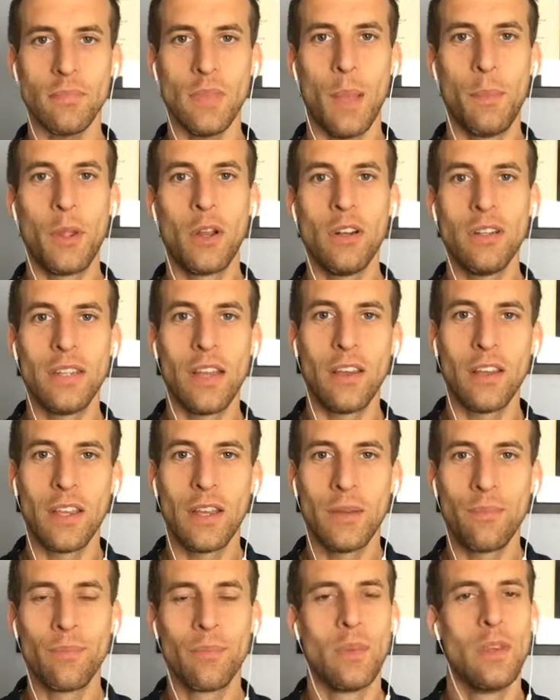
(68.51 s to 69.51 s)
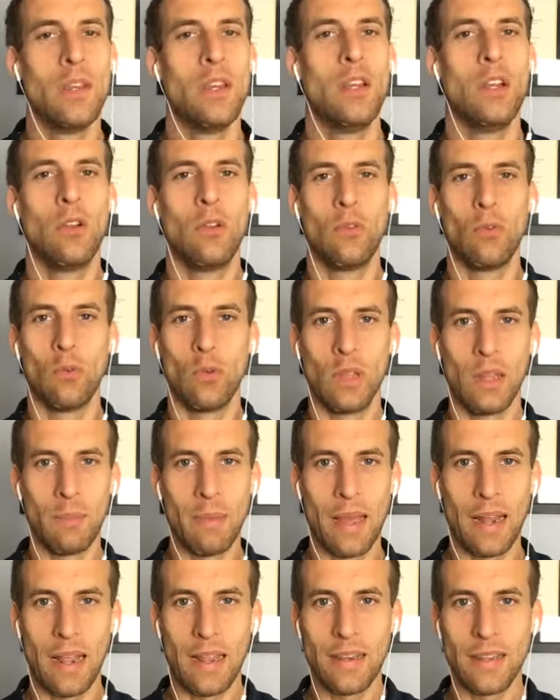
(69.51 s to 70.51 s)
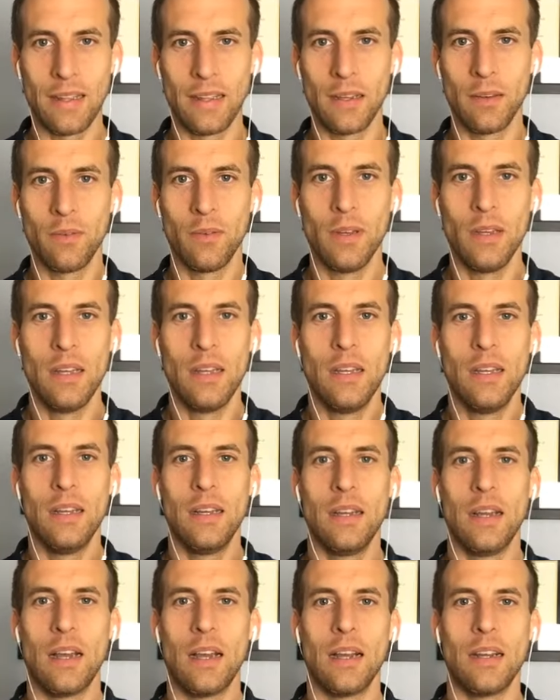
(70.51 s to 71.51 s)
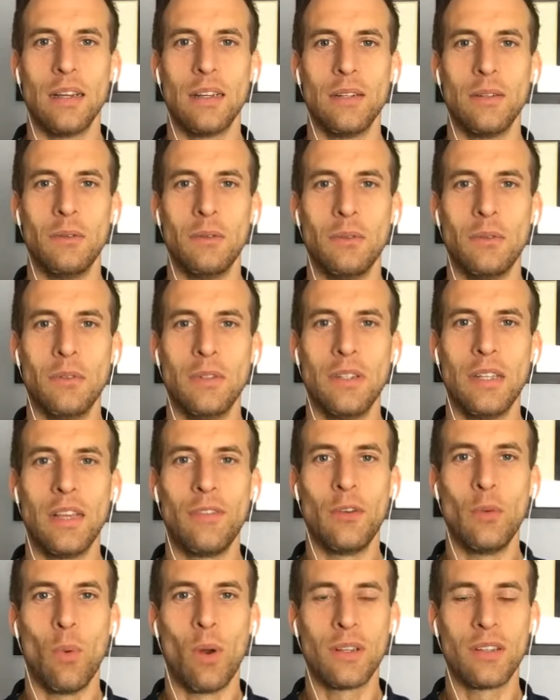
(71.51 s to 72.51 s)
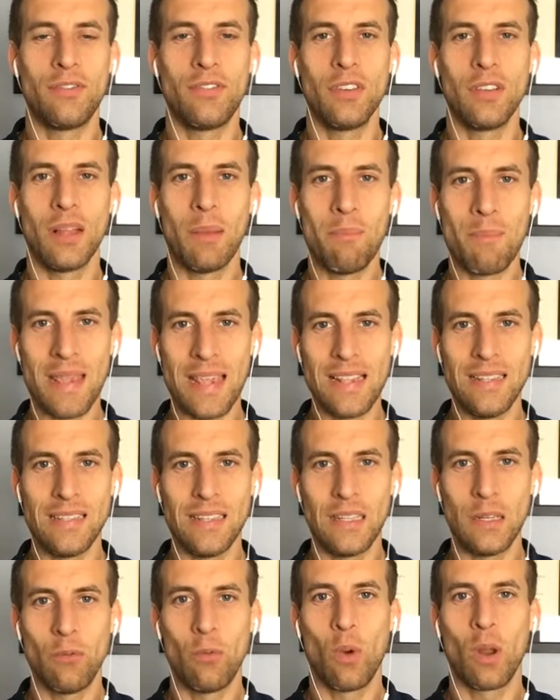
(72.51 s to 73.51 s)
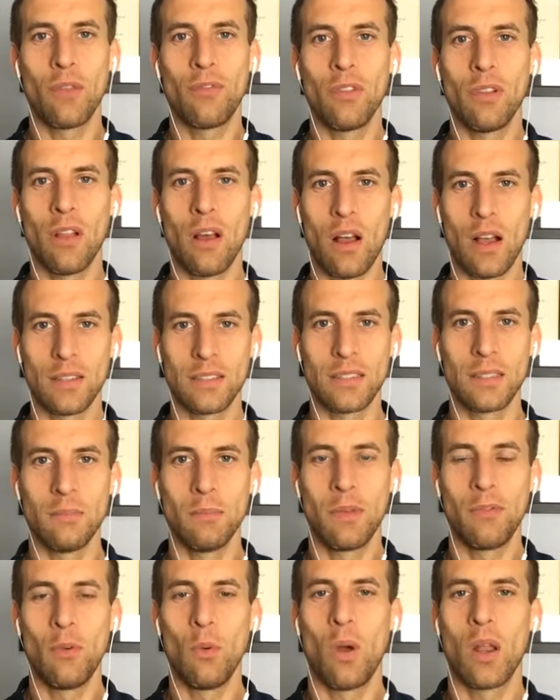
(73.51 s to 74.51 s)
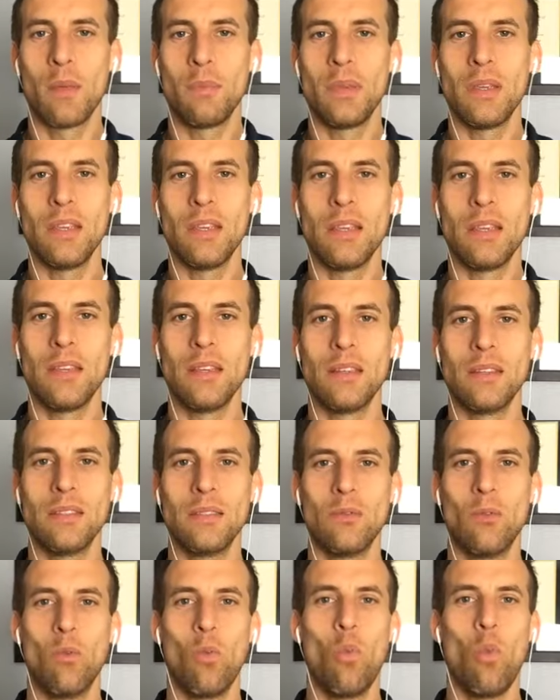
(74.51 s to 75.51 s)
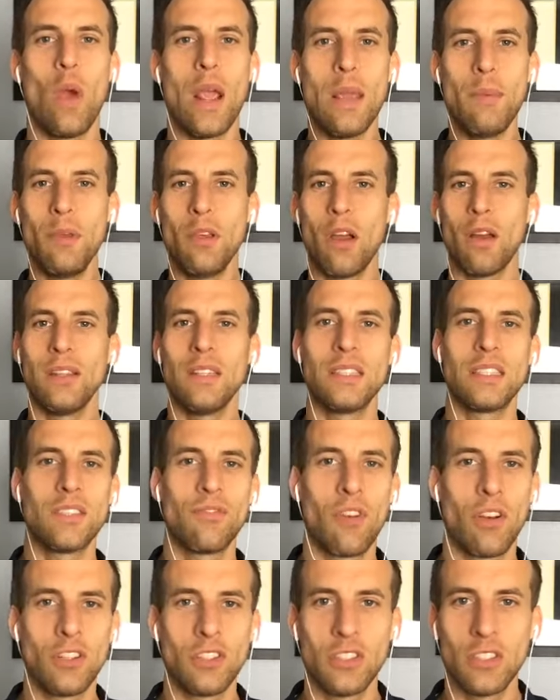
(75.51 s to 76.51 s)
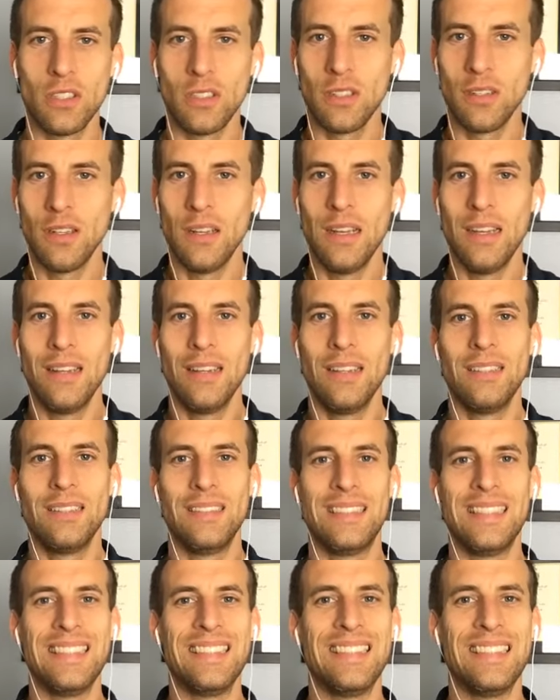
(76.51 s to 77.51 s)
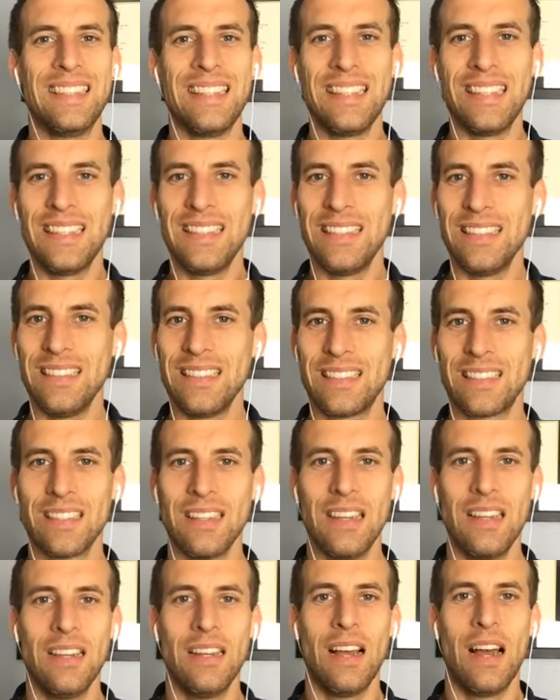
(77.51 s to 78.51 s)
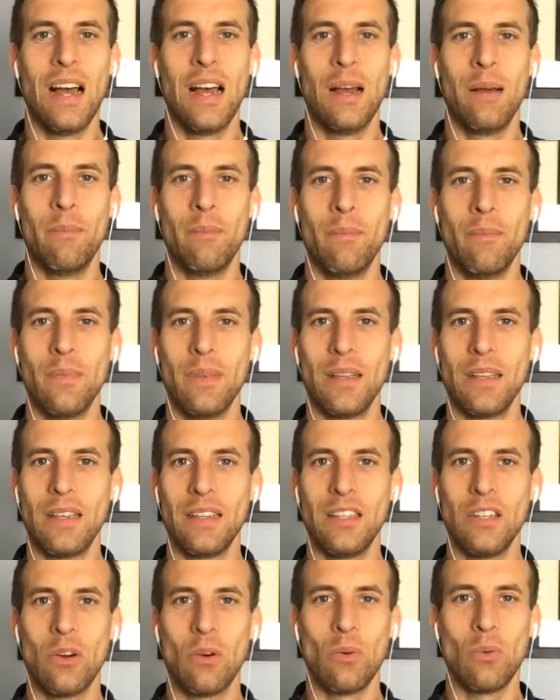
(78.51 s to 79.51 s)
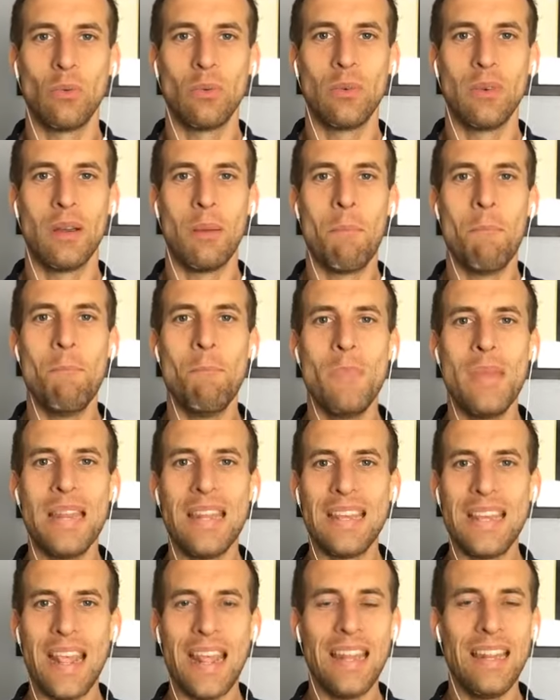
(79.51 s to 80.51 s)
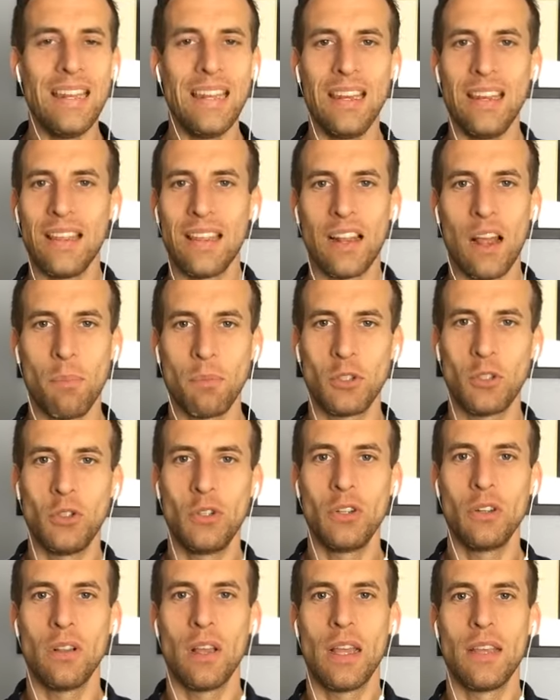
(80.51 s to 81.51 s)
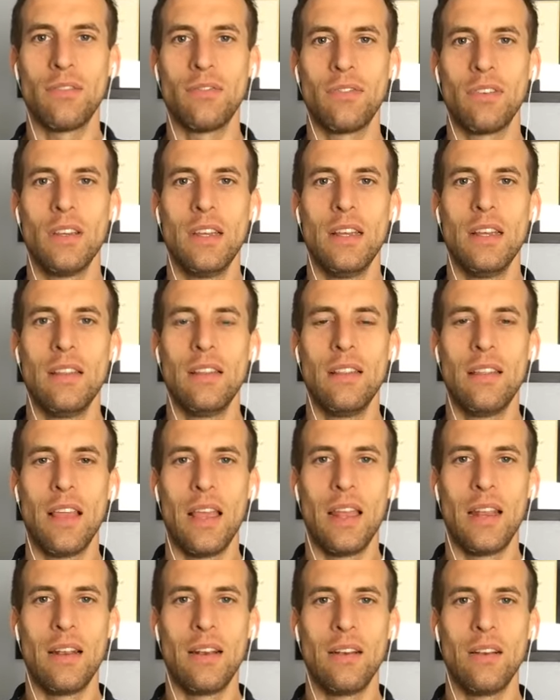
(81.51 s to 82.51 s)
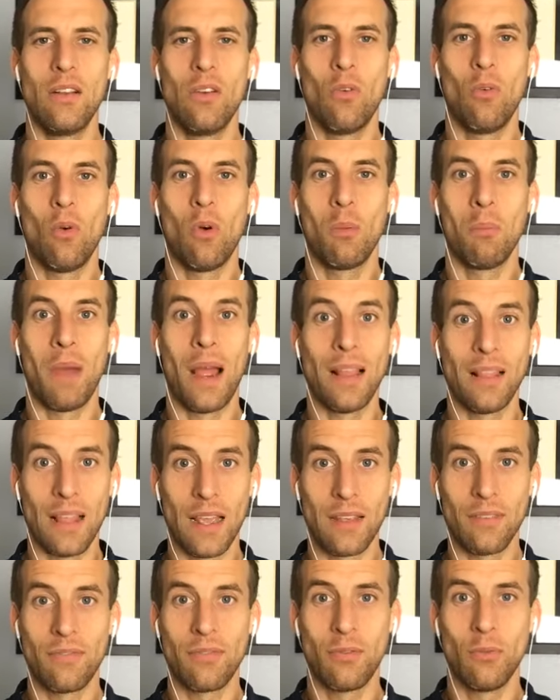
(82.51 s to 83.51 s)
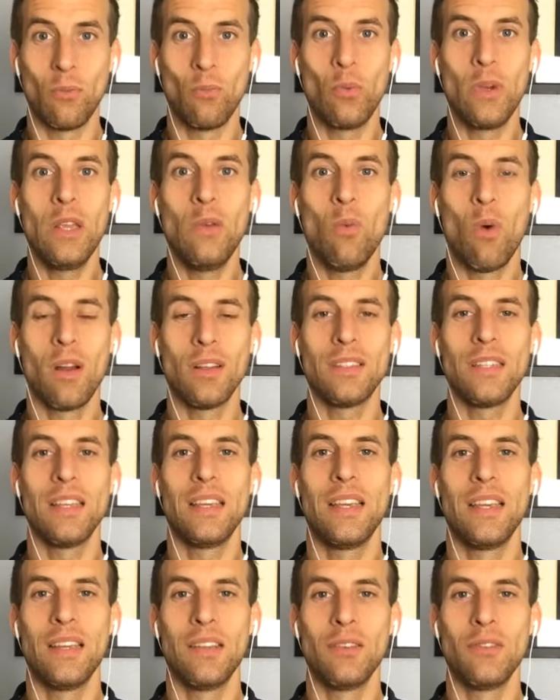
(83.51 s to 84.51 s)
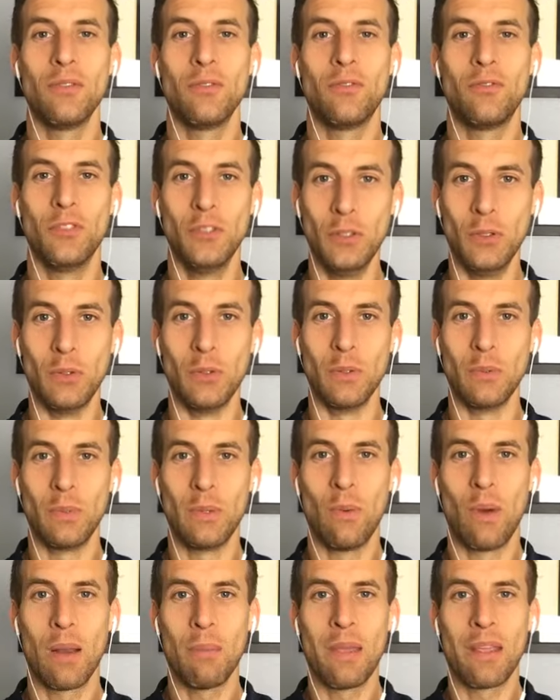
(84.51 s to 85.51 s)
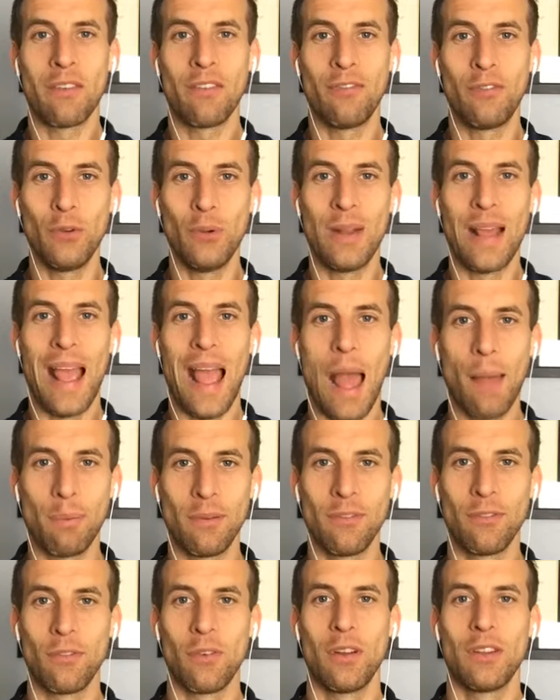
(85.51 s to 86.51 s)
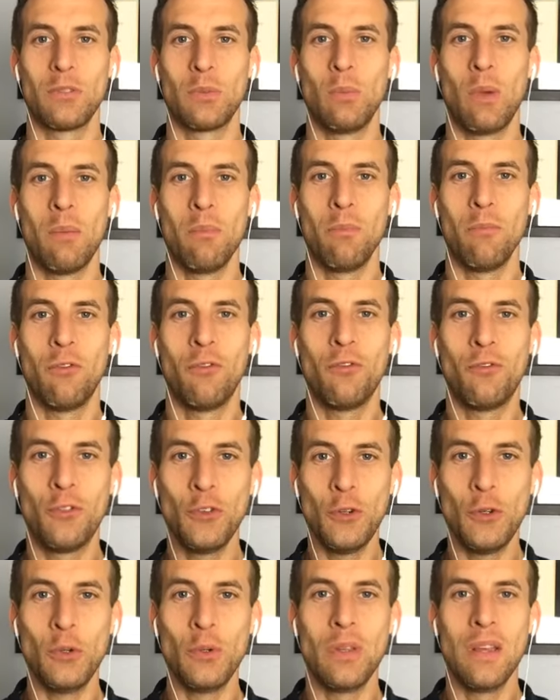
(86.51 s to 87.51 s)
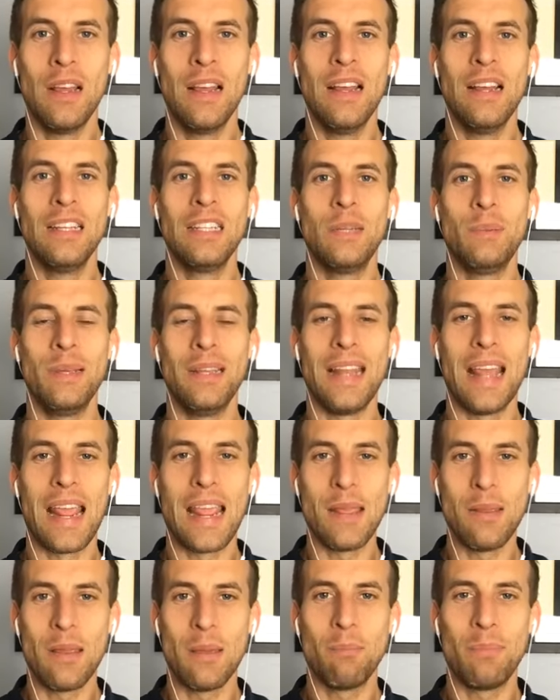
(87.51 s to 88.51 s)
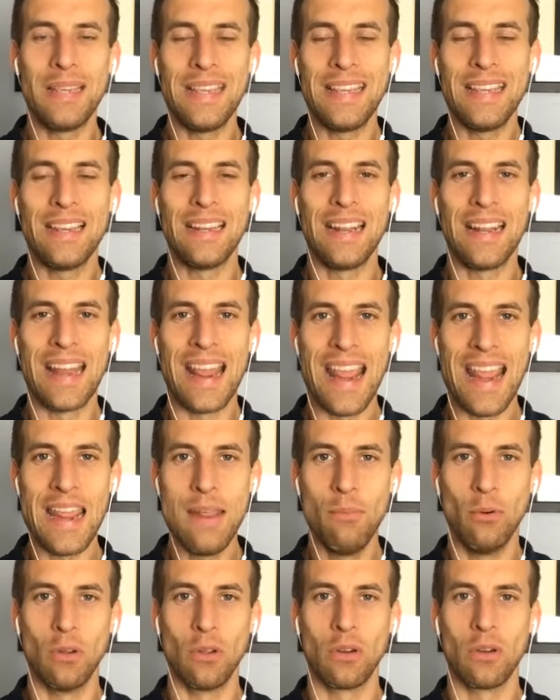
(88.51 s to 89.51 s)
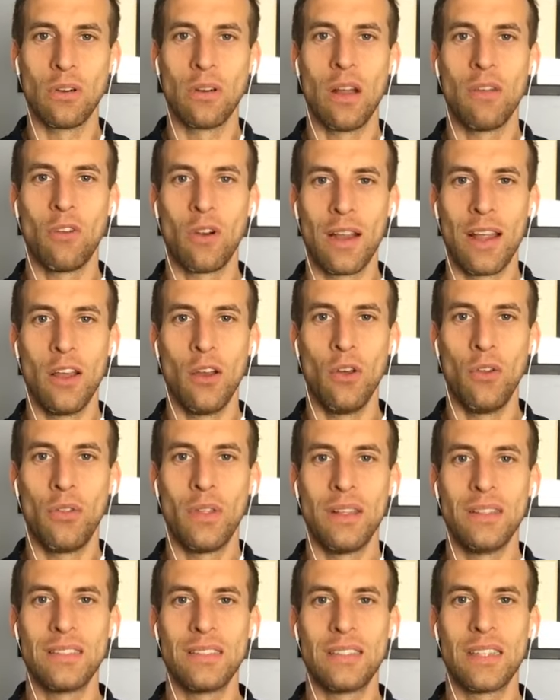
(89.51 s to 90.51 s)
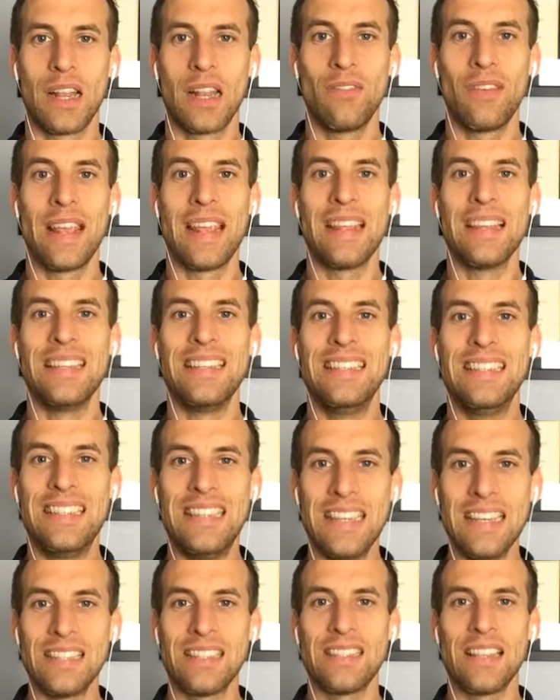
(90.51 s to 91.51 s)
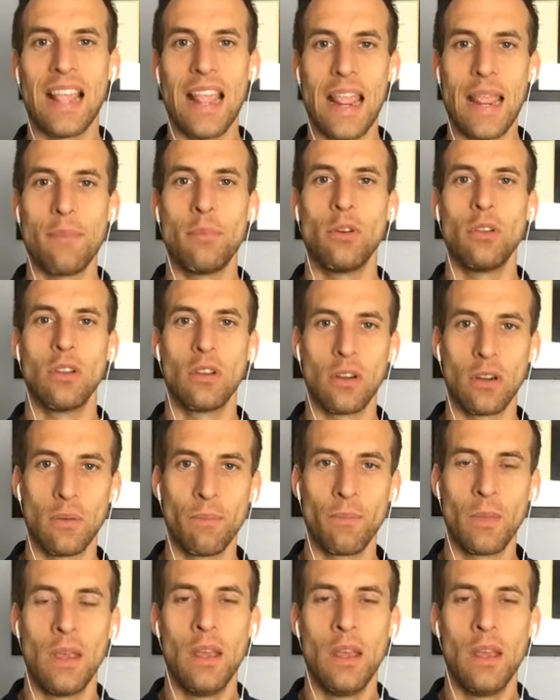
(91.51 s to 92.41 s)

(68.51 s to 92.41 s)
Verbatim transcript: I'm here to tell you, really bad idea. Uh, if you want to feel amazing, if you want to feel awesome, if you want to be way beyond dysfunction, disease, um, you know, mitigating any of that opportunity in your life, then, or my life, we want to hit food. We want to make food happen for us. We want food to be an, be an enabler of our health instead of a disabler,